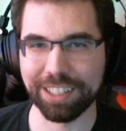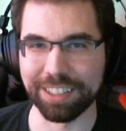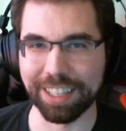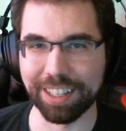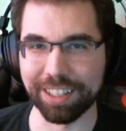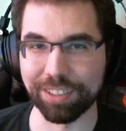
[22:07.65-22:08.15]

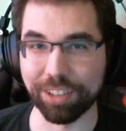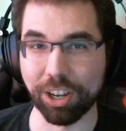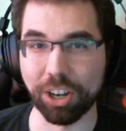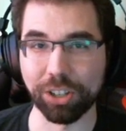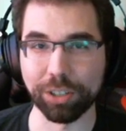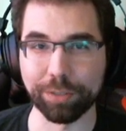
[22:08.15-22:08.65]
That is
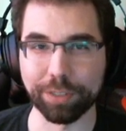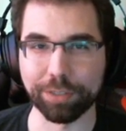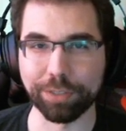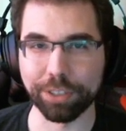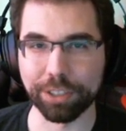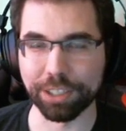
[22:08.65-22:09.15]
all of our
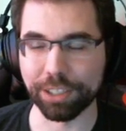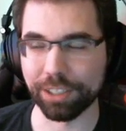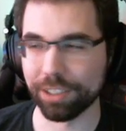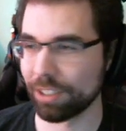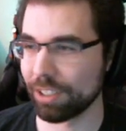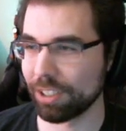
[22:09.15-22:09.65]
funding.
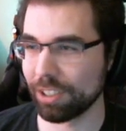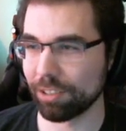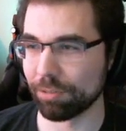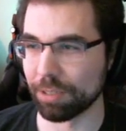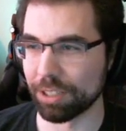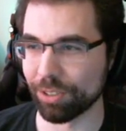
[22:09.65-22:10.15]

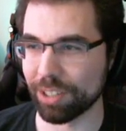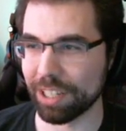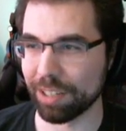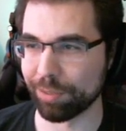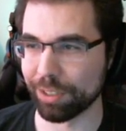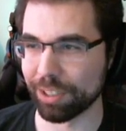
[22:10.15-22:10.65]
We don't
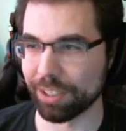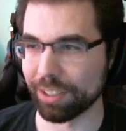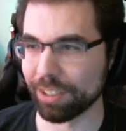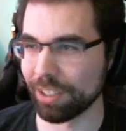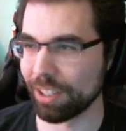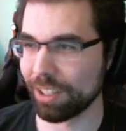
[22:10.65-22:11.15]
have
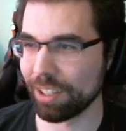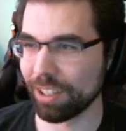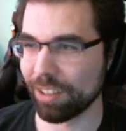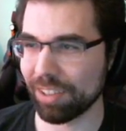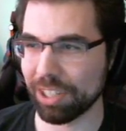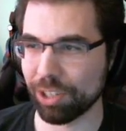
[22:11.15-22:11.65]
a
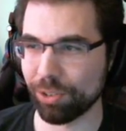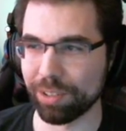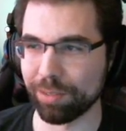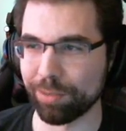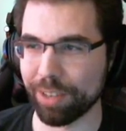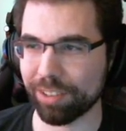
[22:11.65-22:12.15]
secret
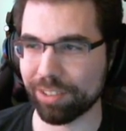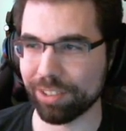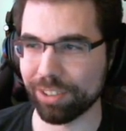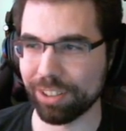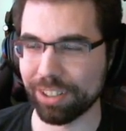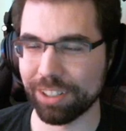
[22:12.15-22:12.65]

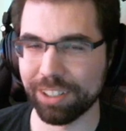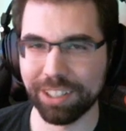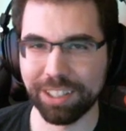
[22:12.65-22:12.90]
investor.